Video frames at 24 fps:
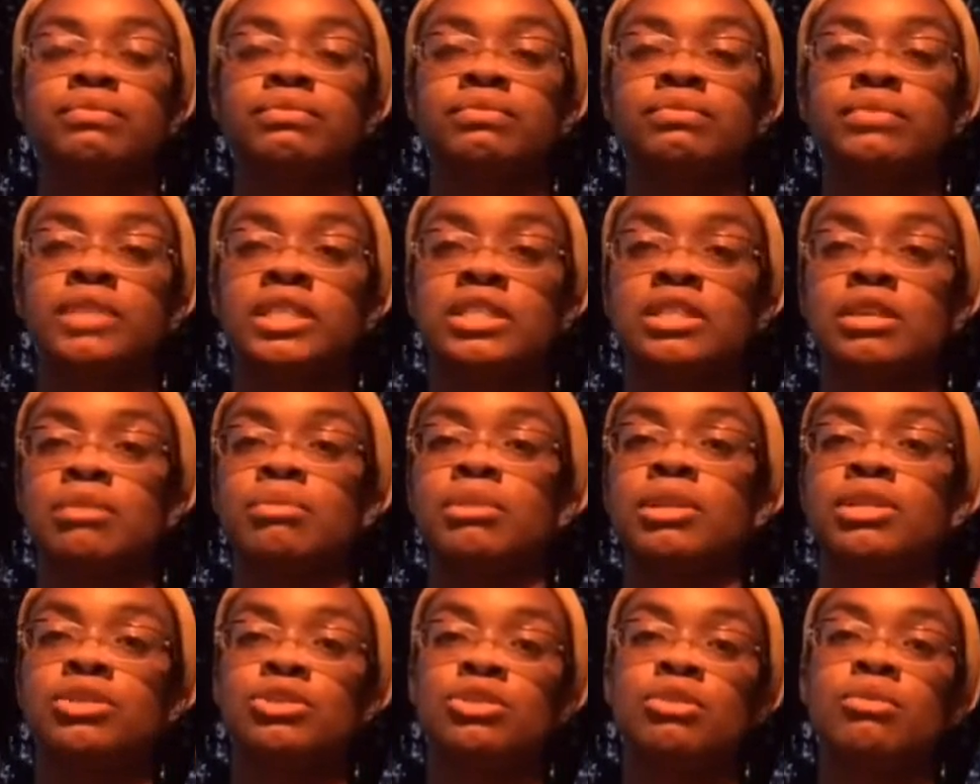It's going to
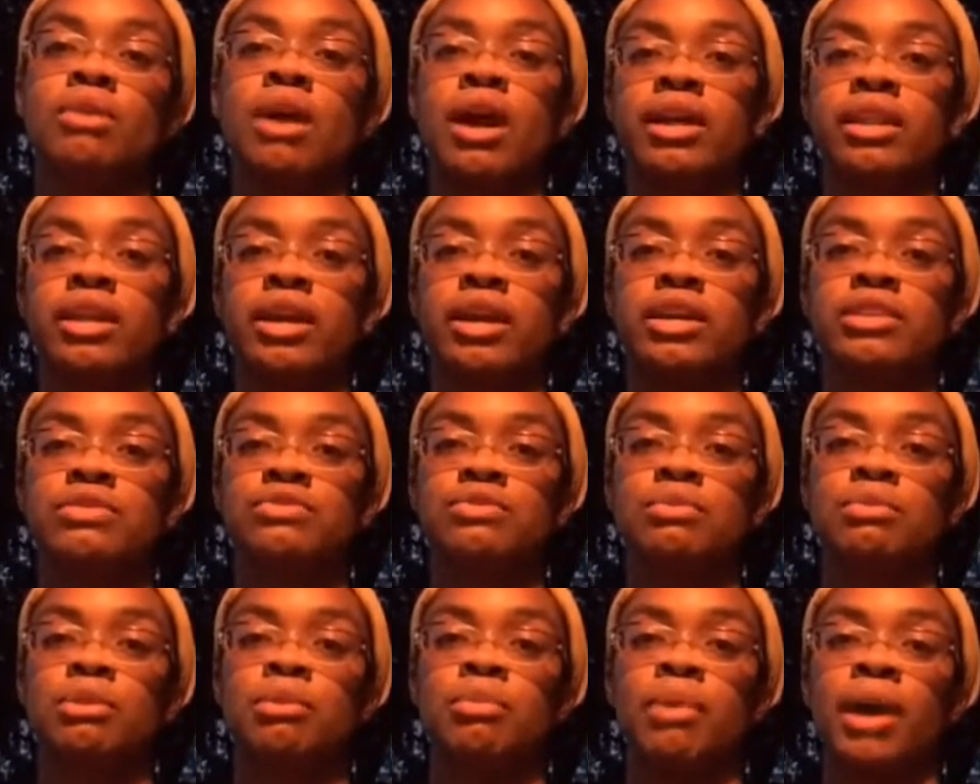be 2 highlights
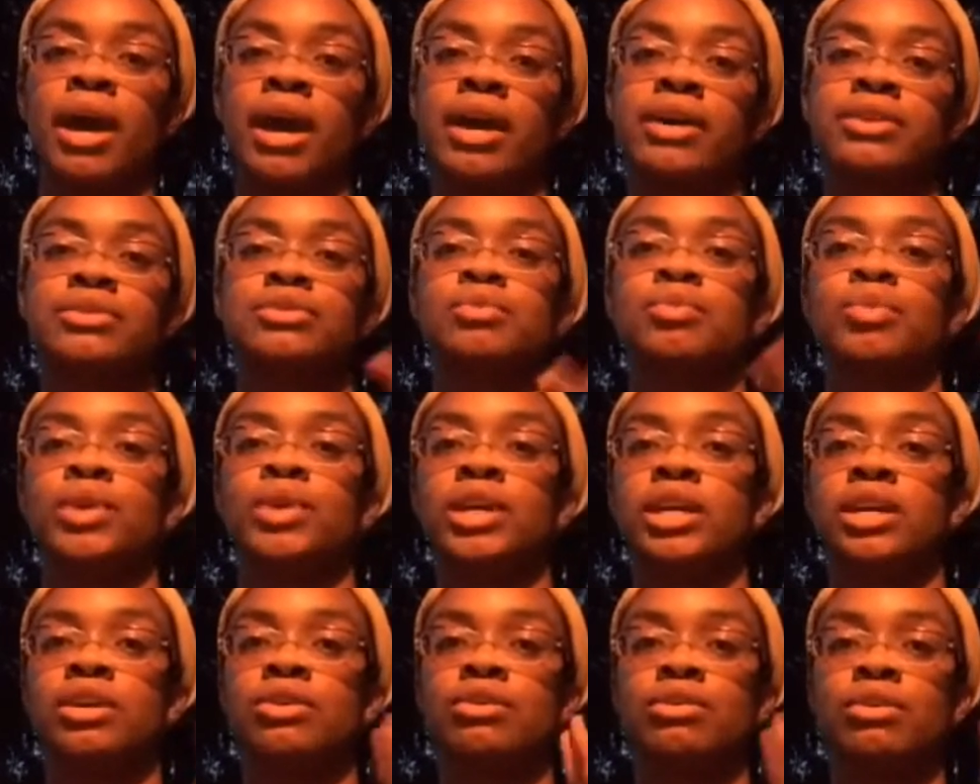from the past
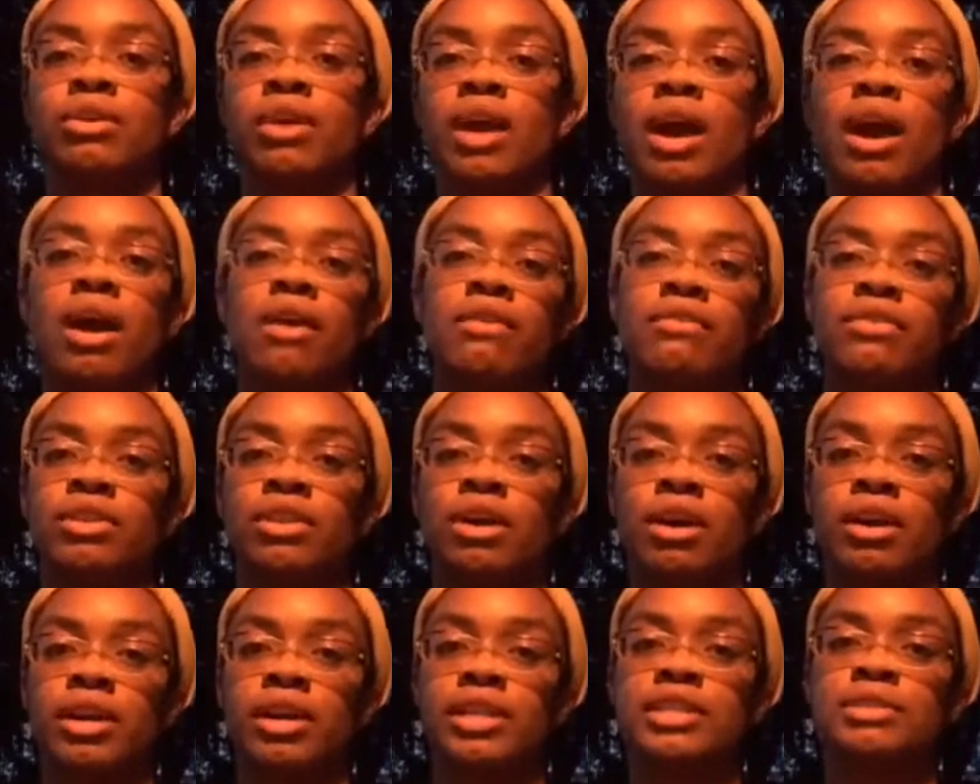week or however
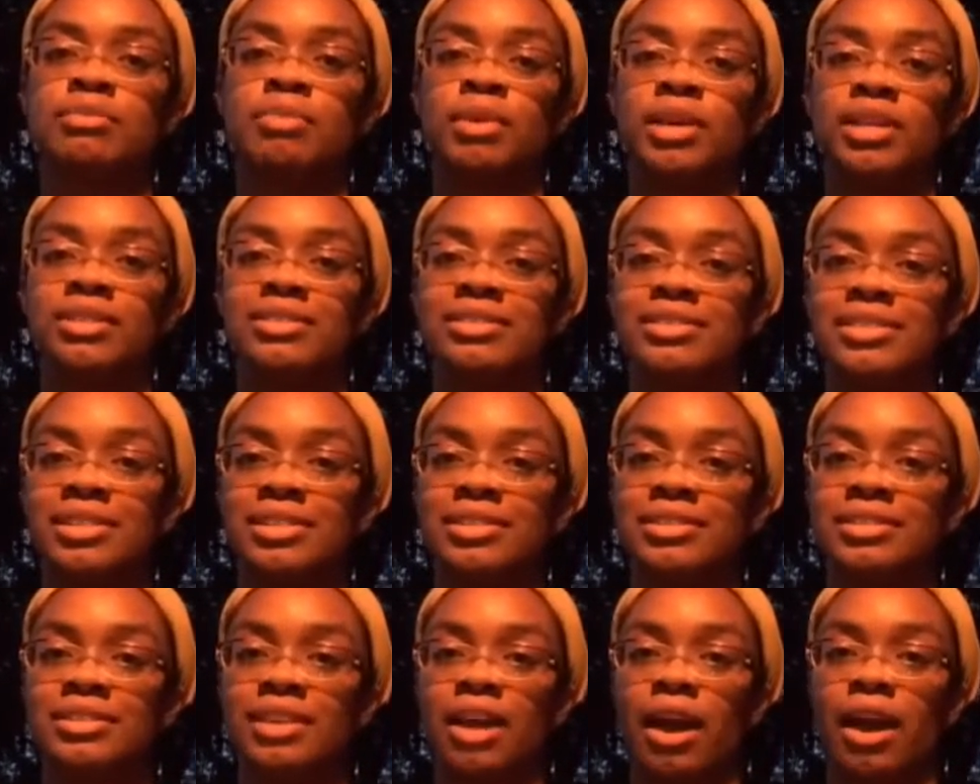long it's been
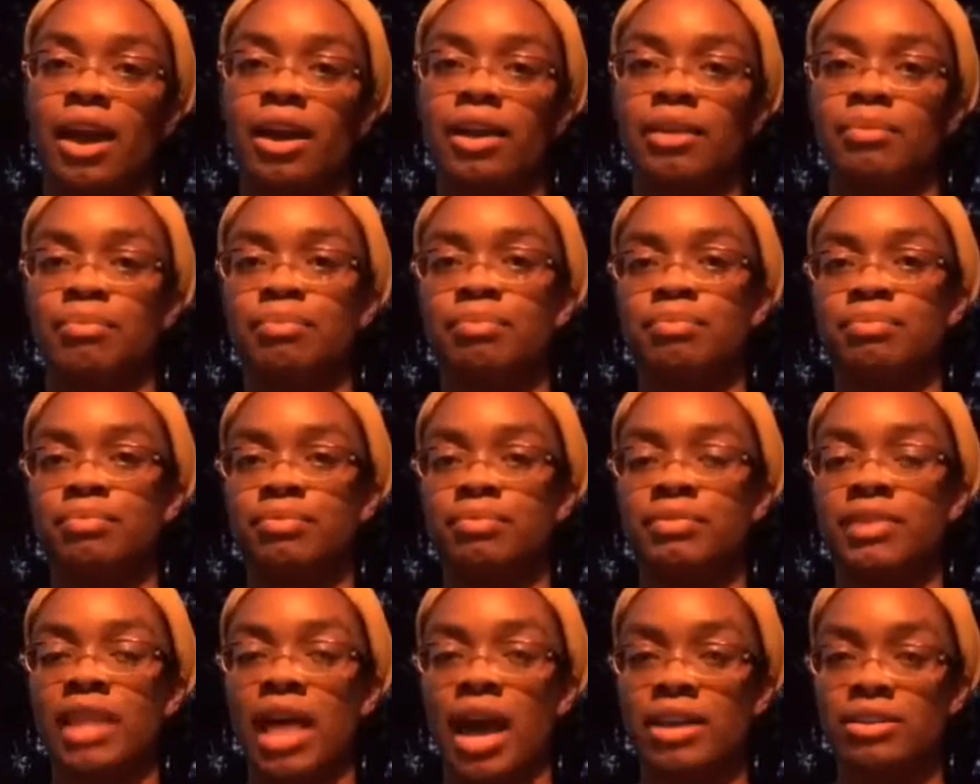since I
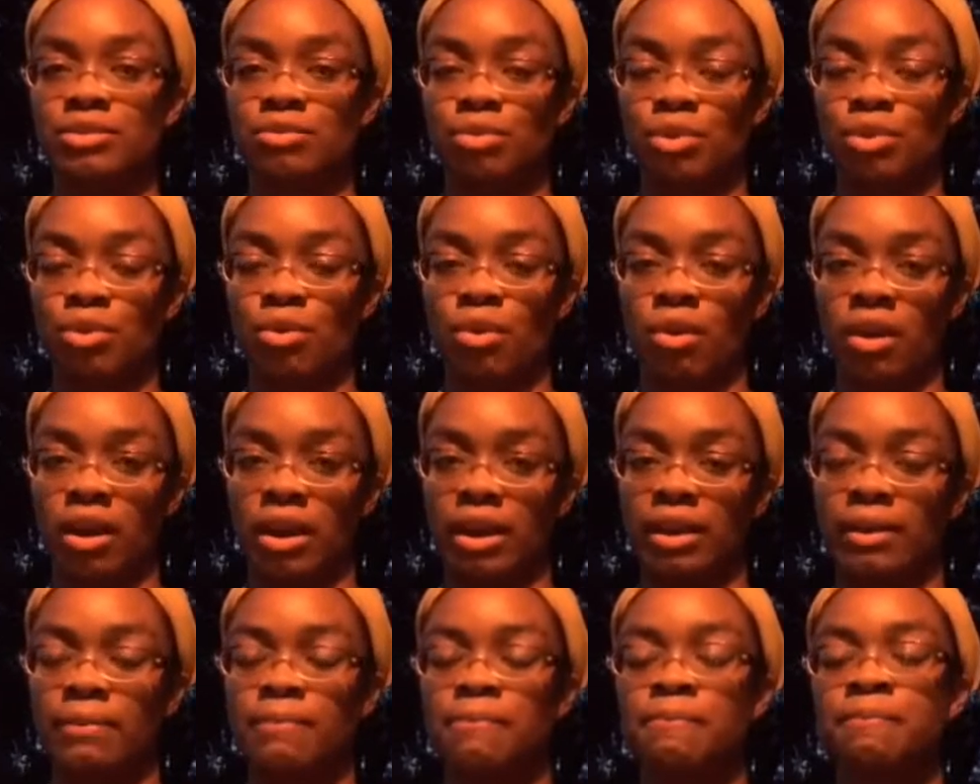last
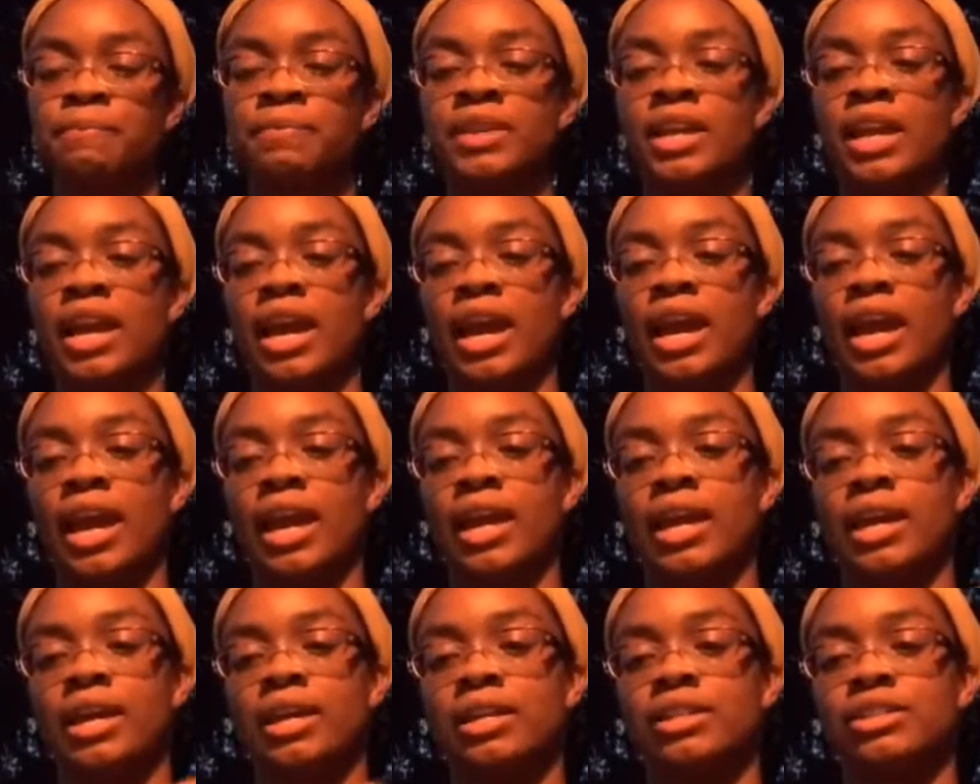recorded,
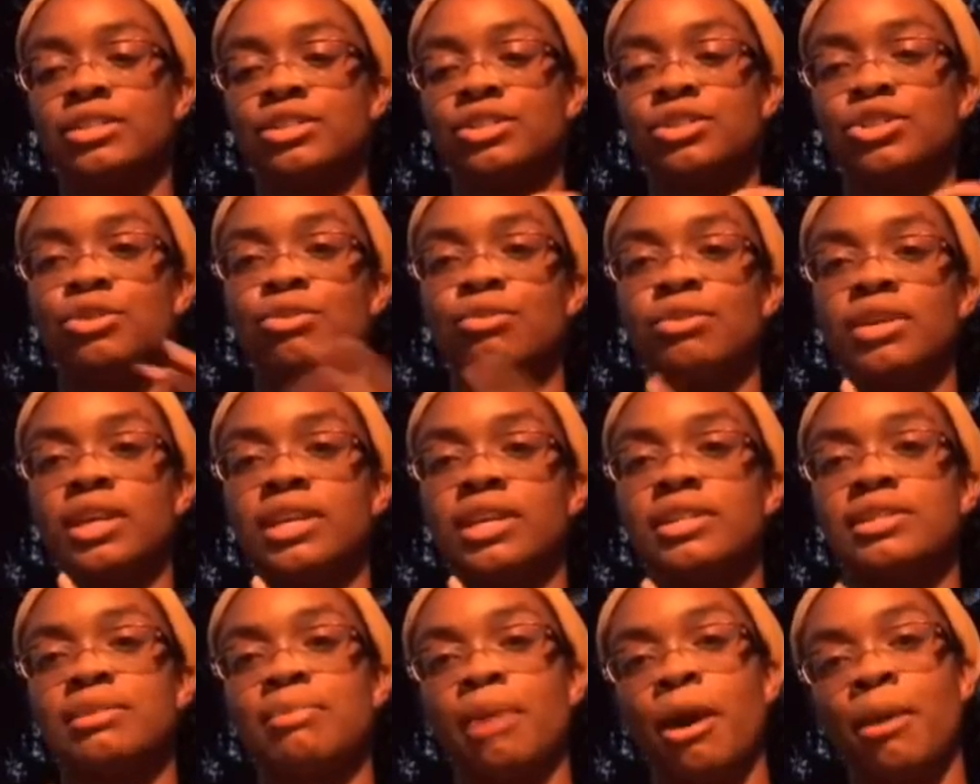and 2
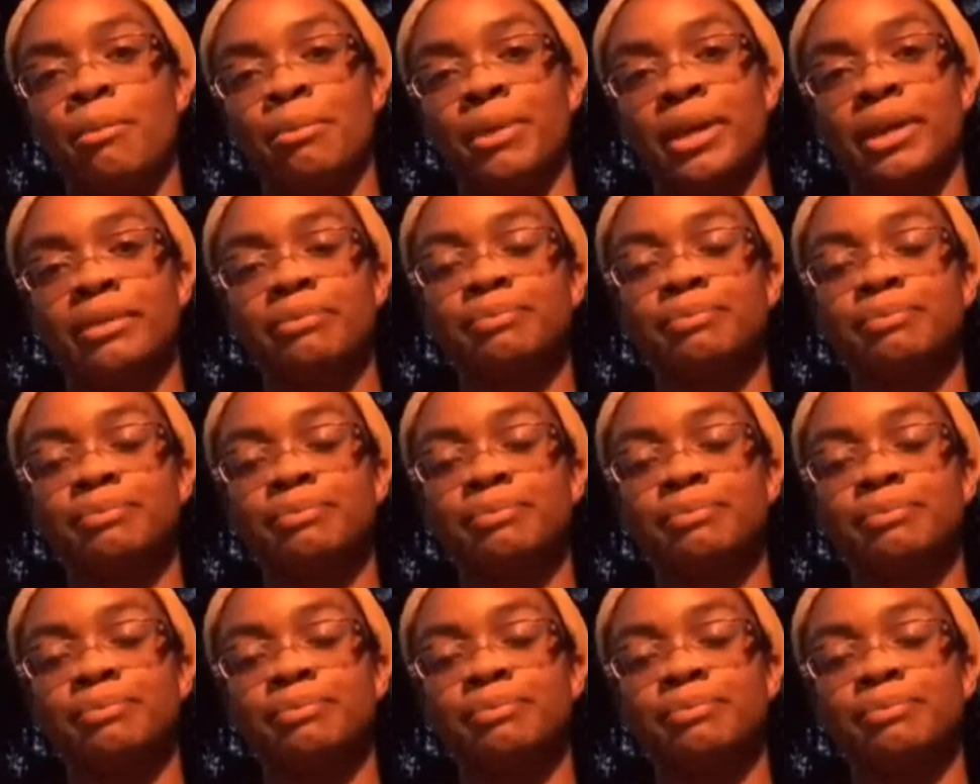things about me.